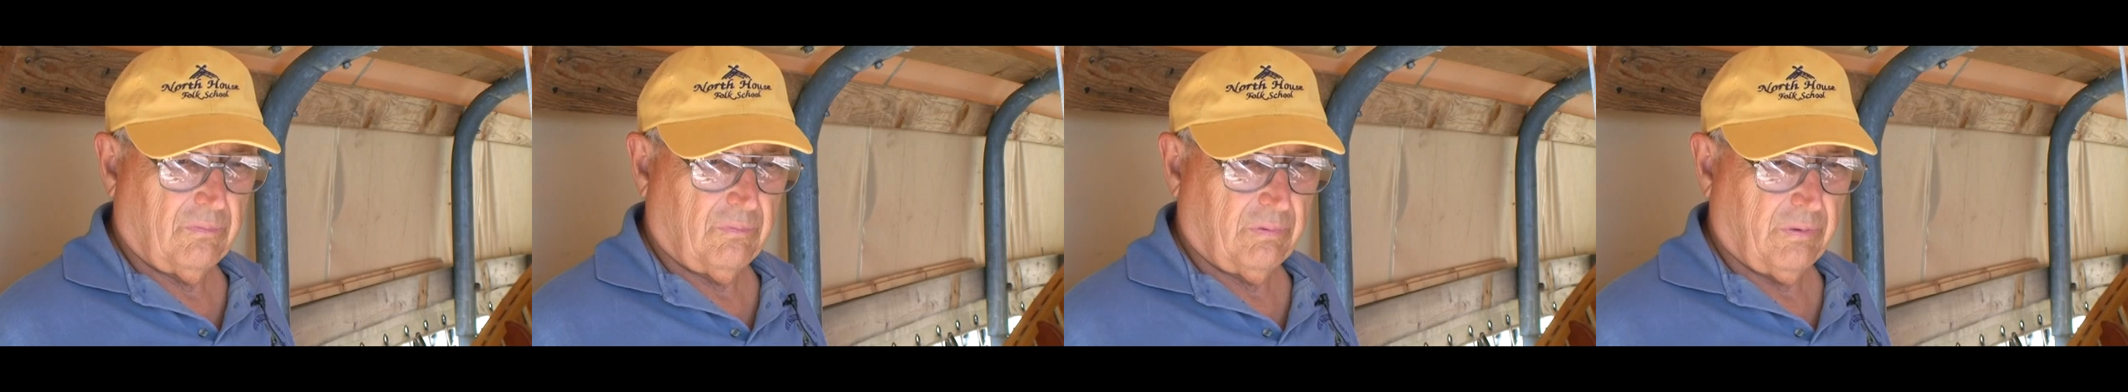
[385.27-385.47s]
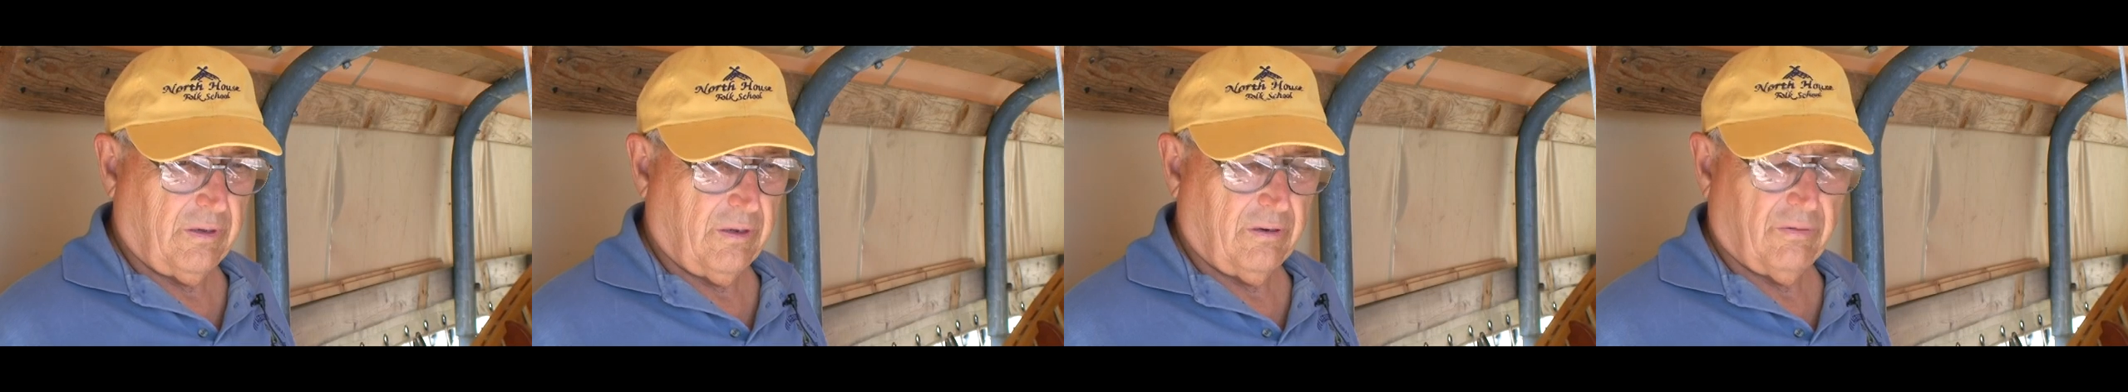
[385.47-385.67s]

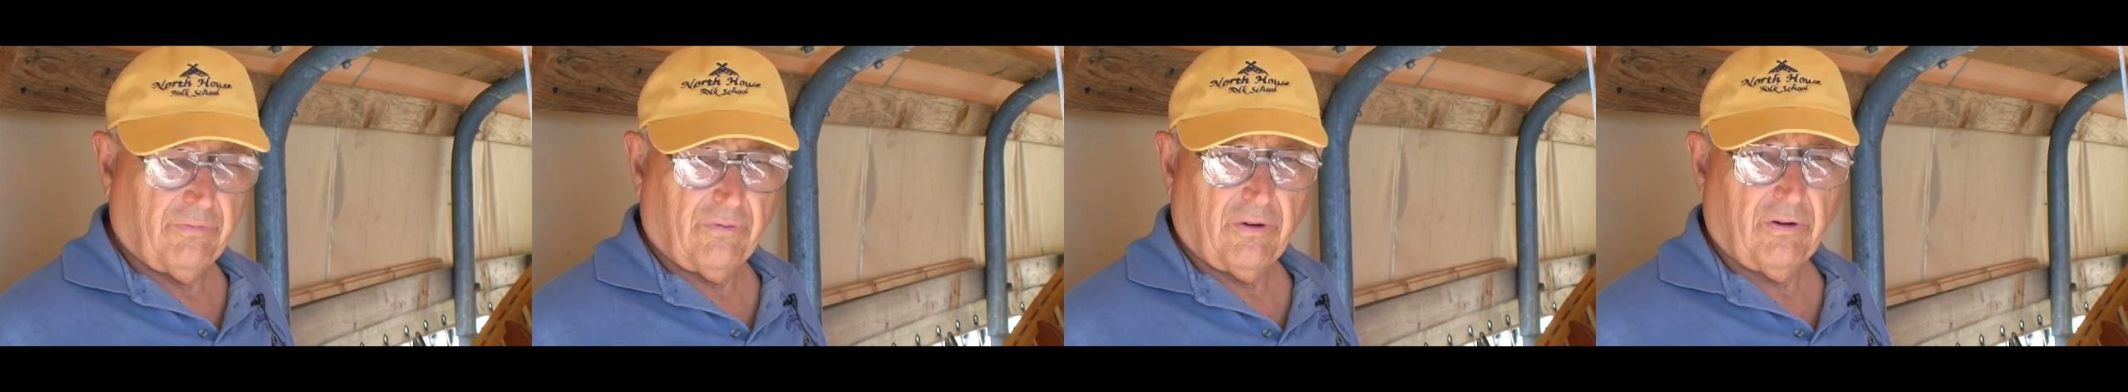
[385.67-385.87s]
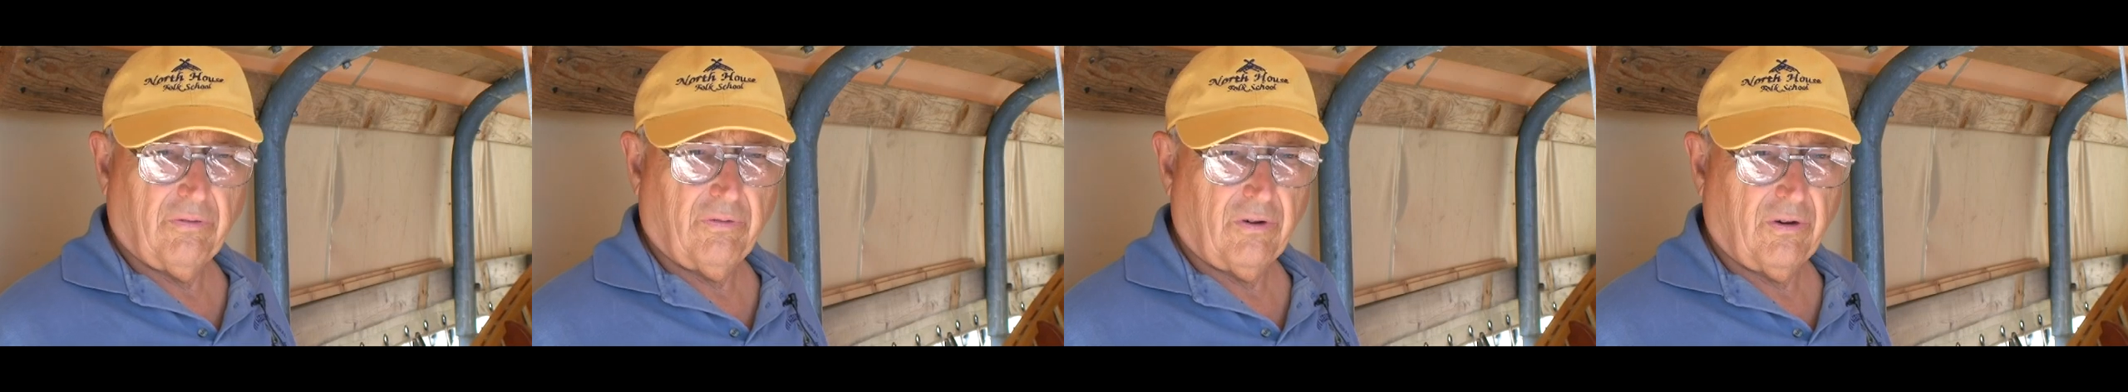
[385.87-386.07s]
played it
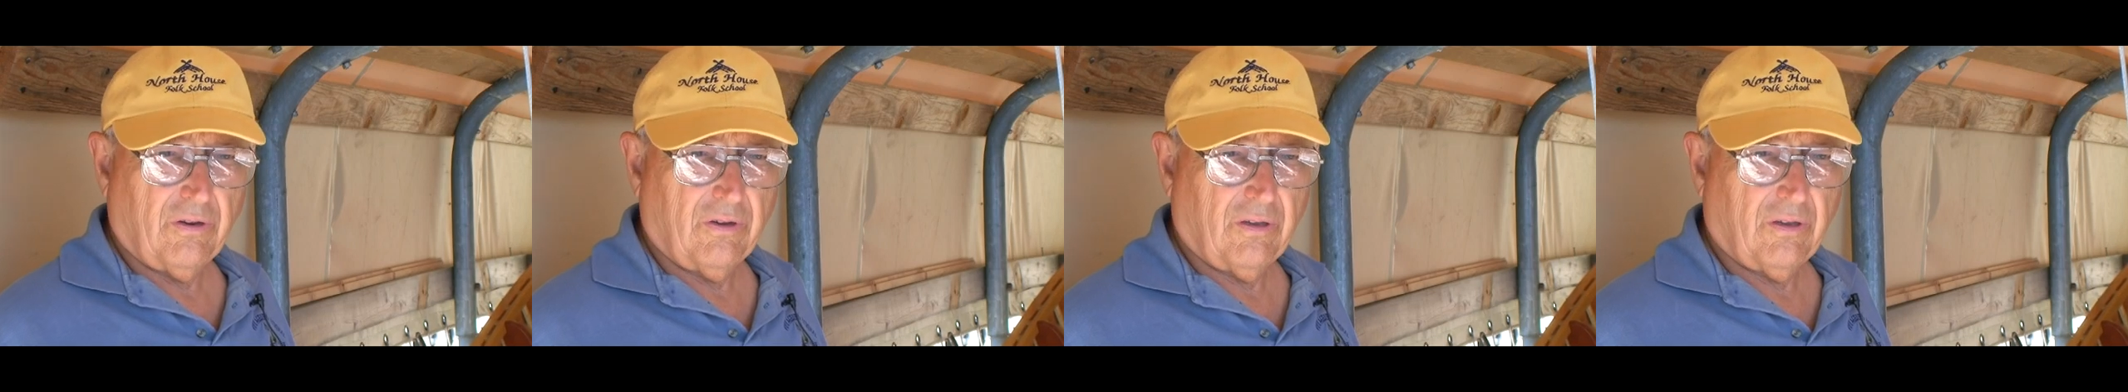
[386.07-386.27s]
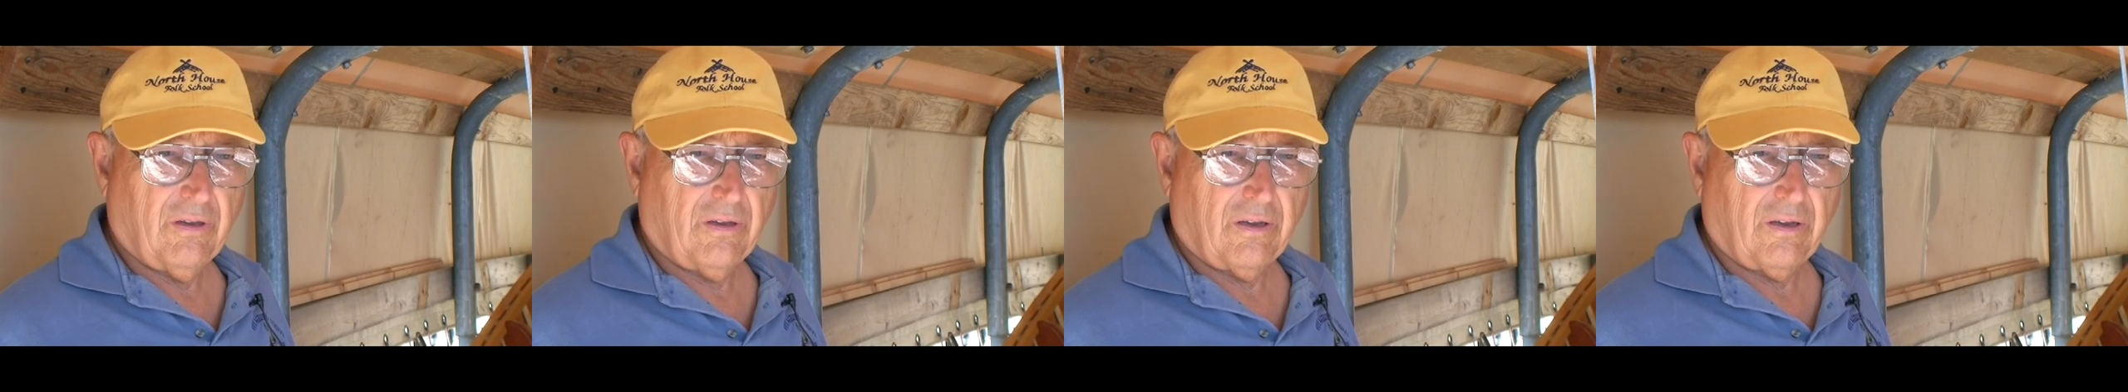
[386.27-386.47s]
very,
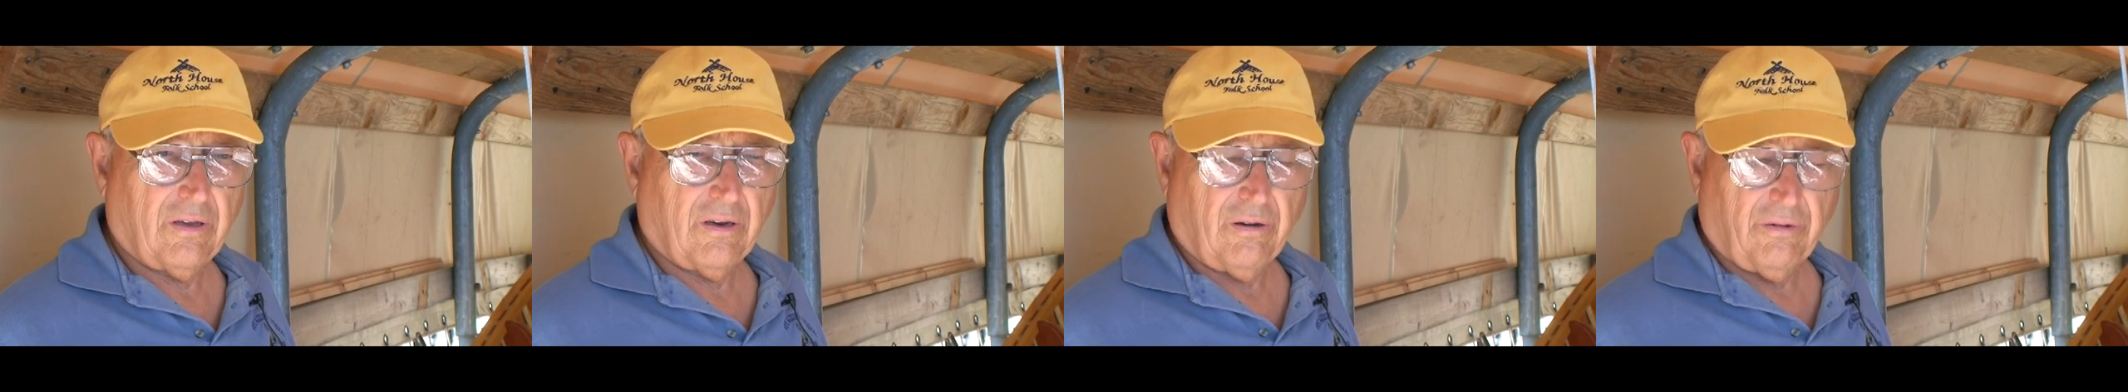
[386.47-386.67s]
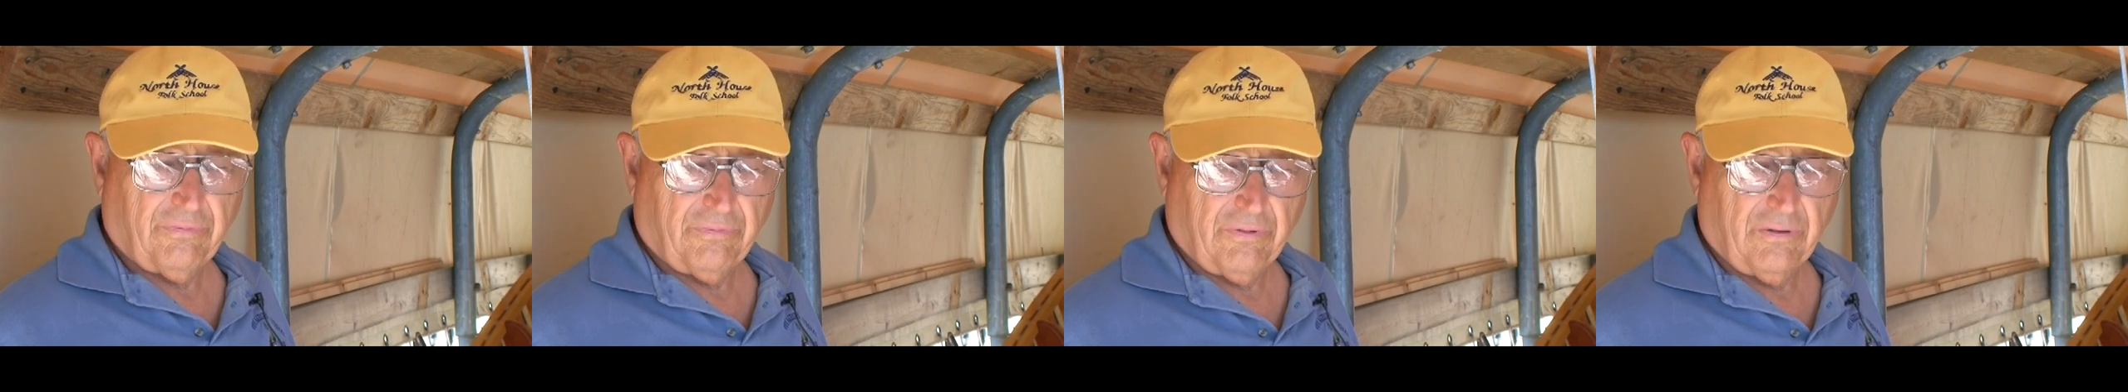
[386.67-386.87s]
very
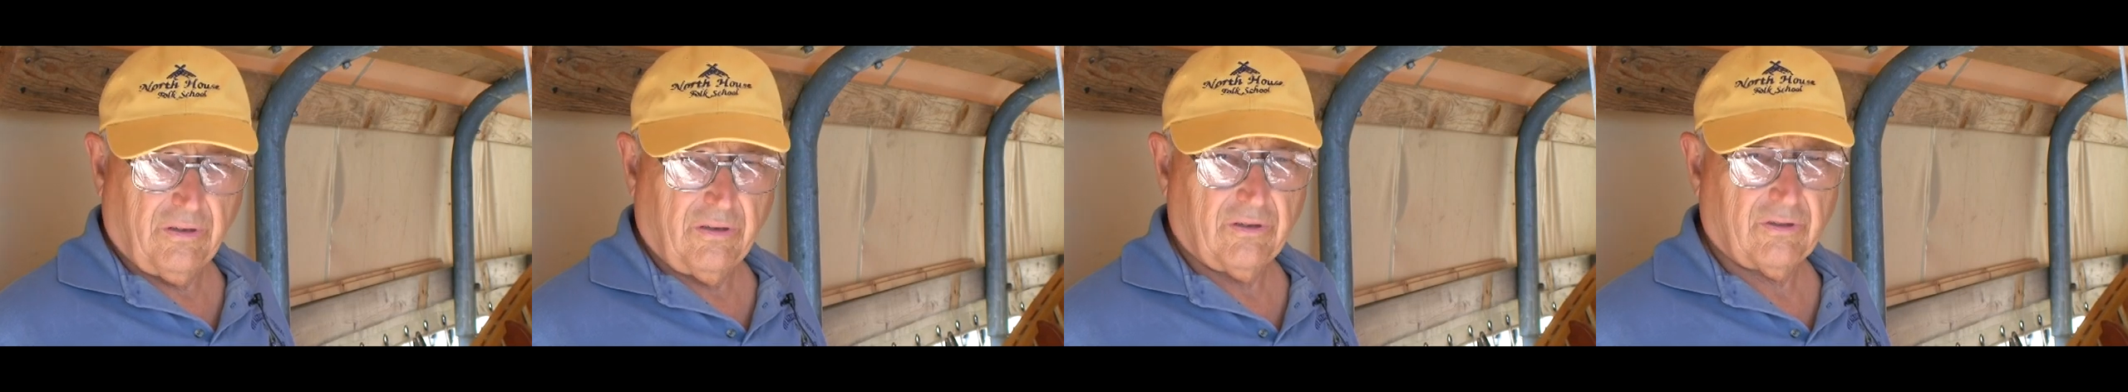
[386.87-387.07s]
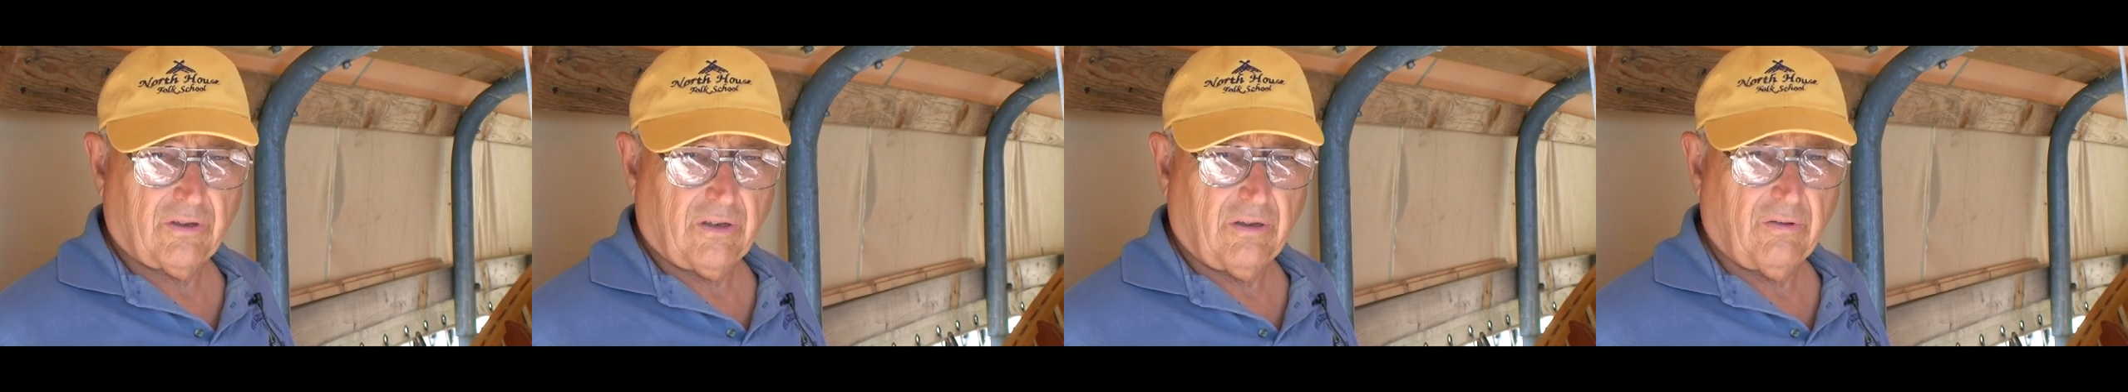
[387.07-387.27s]
carefully
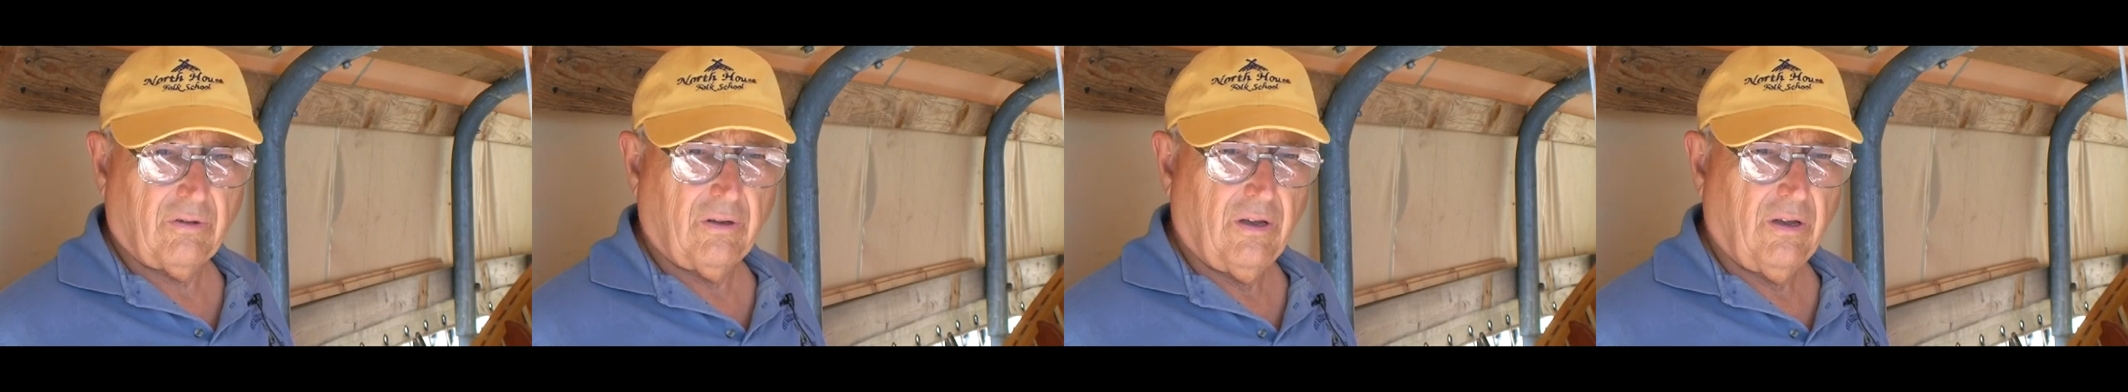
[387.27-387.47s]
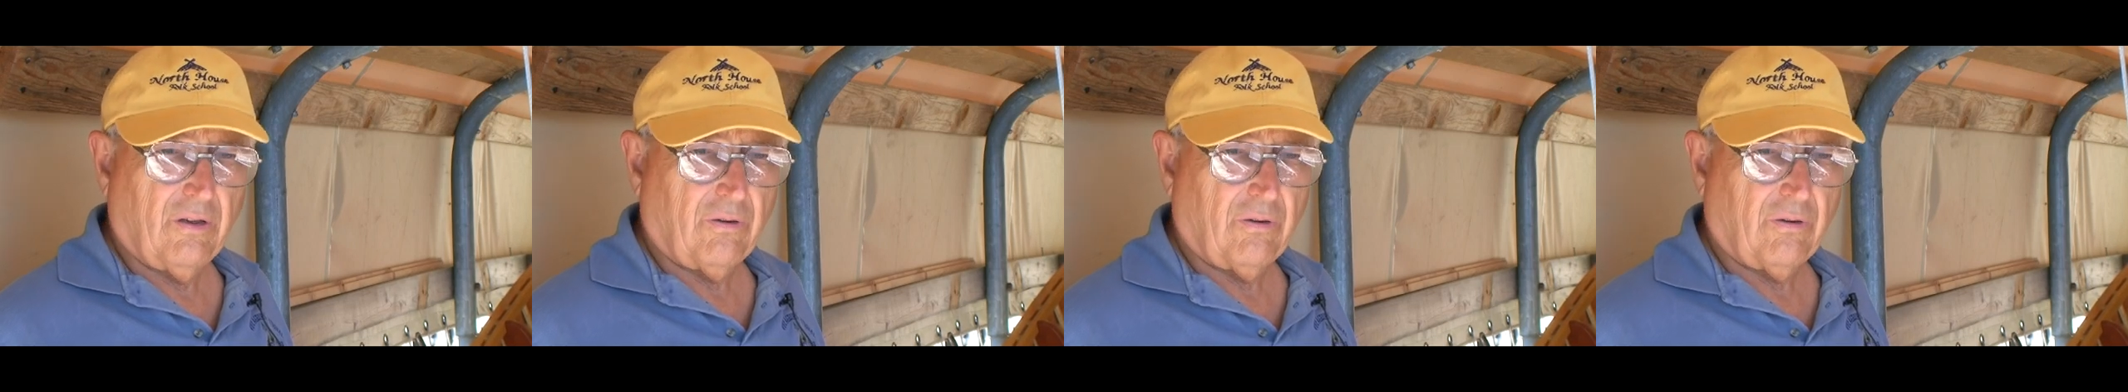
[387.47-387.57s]
as I